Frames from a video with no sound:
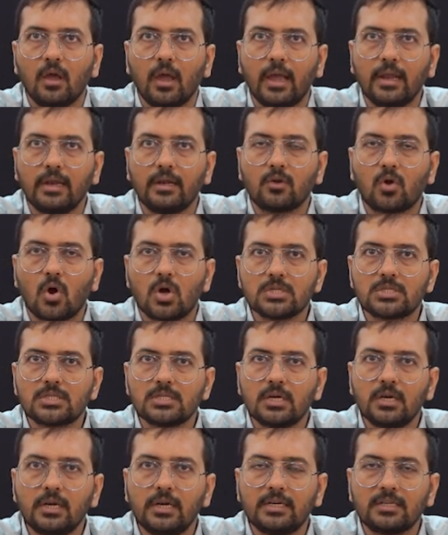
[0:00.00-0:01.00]
and
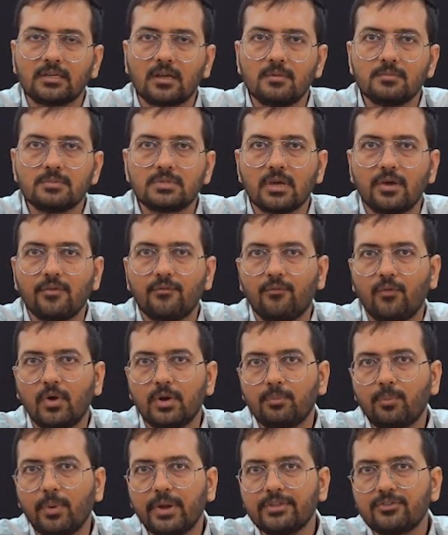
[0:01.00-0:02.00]
Corsair it comes a
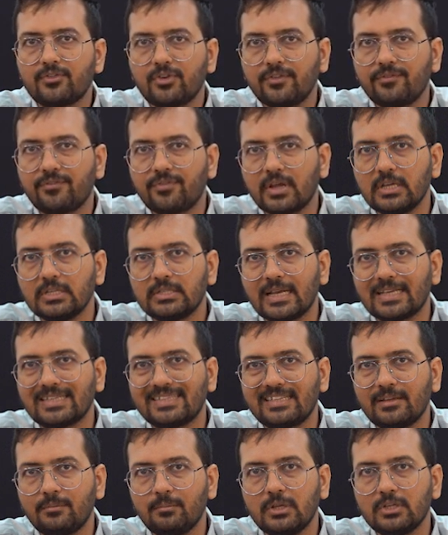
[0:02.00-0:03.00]
1.3 French
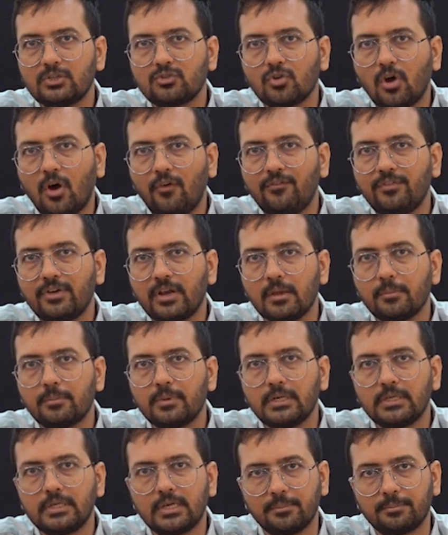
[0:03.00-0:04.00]
extremely soft
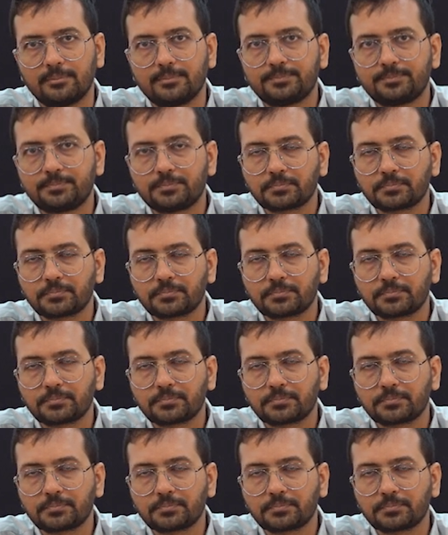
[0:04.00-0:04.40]
tapered tip.